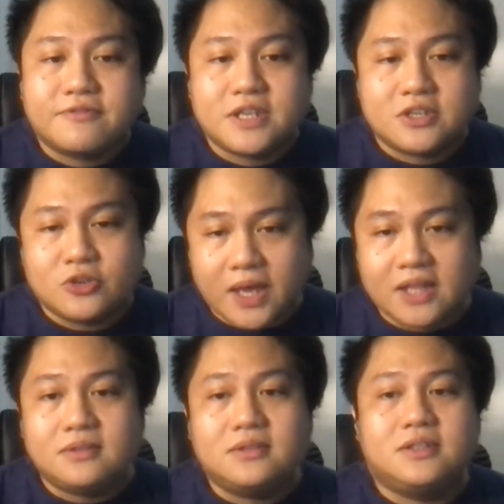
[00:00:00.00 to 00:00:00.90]
graph
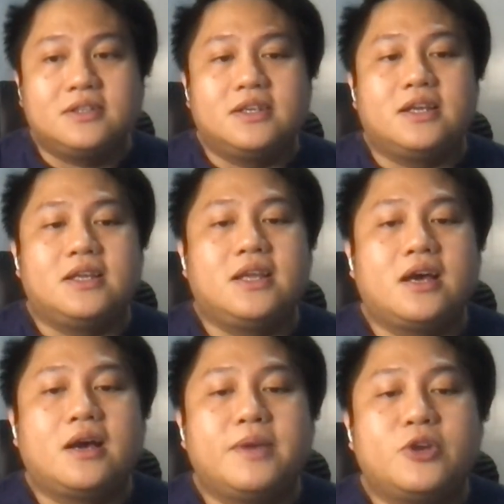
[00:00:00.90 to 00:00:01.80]
QL
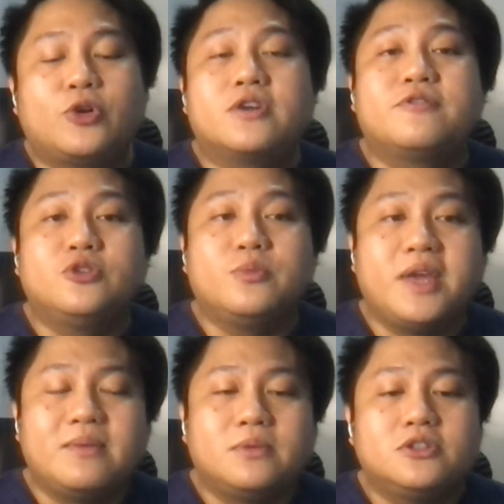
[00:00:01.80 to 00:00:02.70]
in
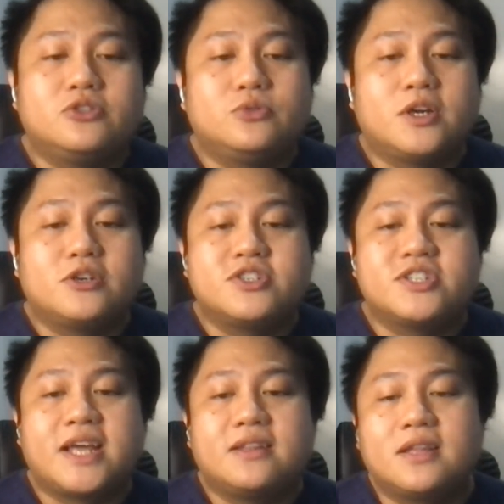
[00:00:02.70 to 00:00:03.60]
order for you to be able
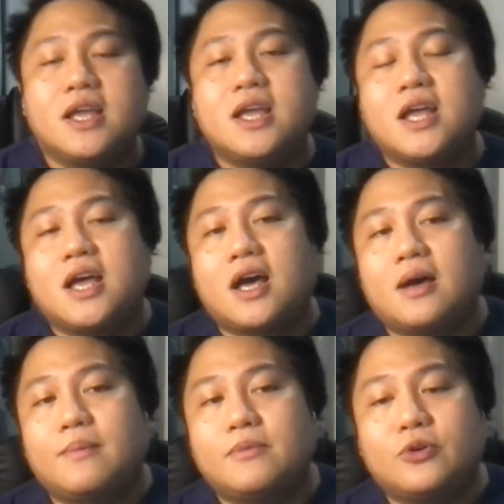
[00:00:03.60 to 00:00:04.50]
to understand
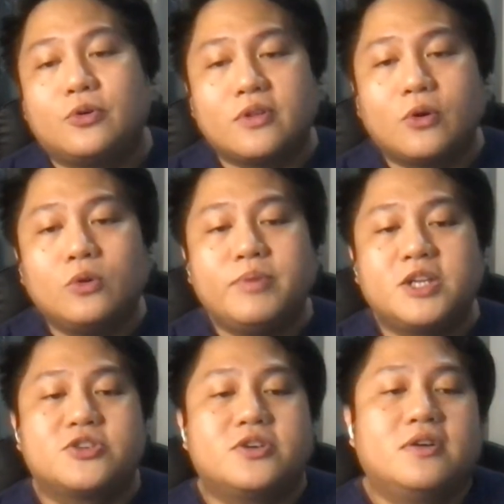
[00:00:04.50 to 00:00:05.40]

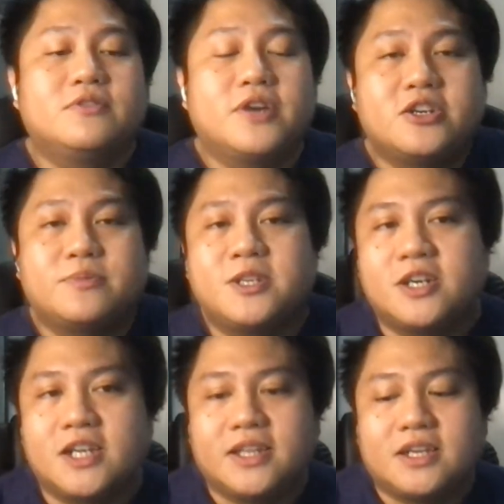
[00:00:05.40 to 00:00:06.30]
the whole picture of your
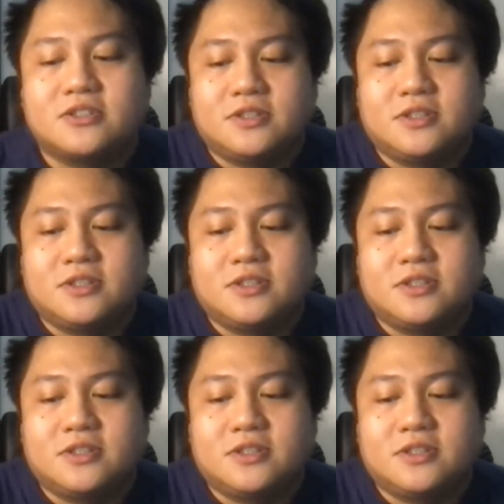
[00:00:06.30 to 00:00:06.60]
enterprise